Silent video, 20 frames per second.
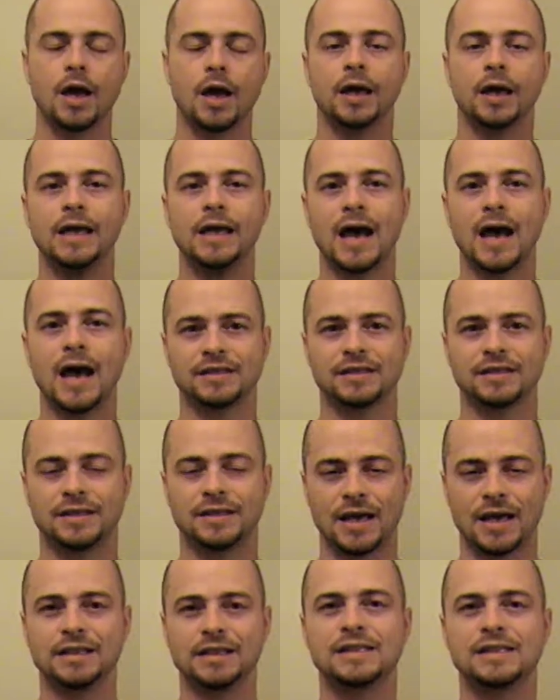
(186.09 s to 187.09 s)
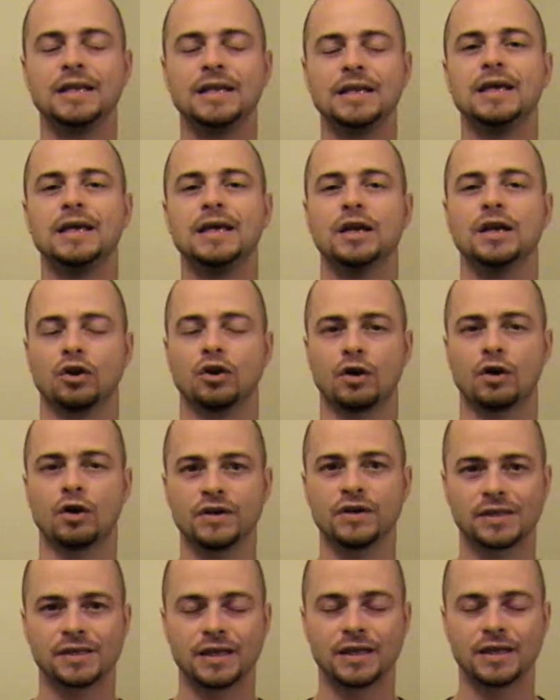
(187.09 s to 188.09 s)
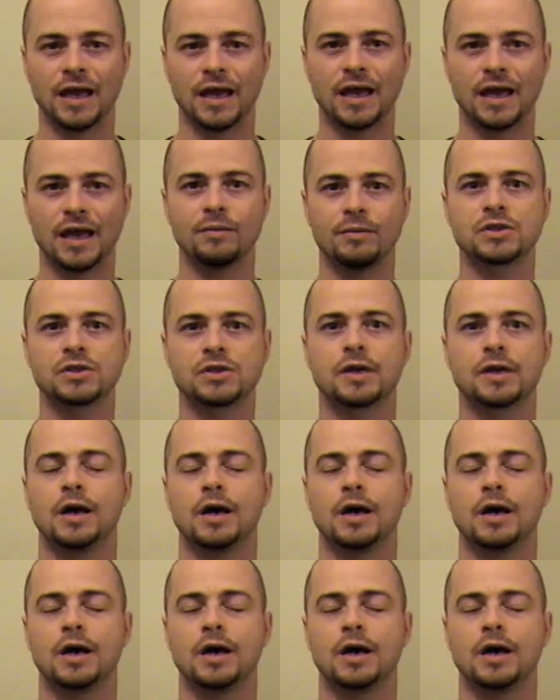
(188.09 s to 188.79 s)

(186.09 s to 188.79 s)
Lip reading: He has a tendency to get nervous in games.